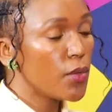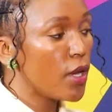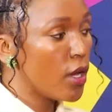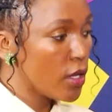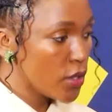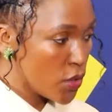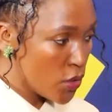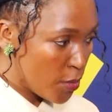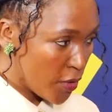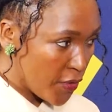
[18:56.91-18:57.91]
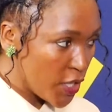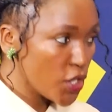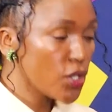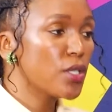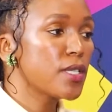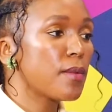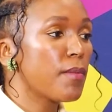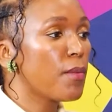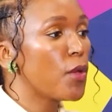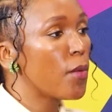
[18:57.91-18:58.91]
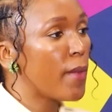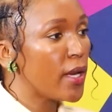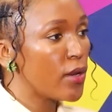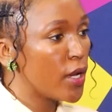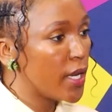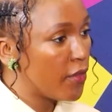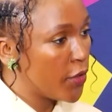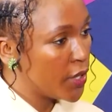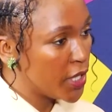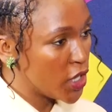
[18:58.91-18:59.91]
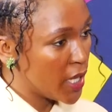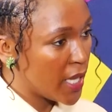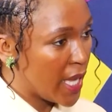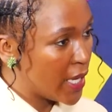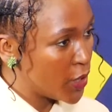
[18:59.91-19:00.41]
We are two professionals, and maybe we might not have heard each other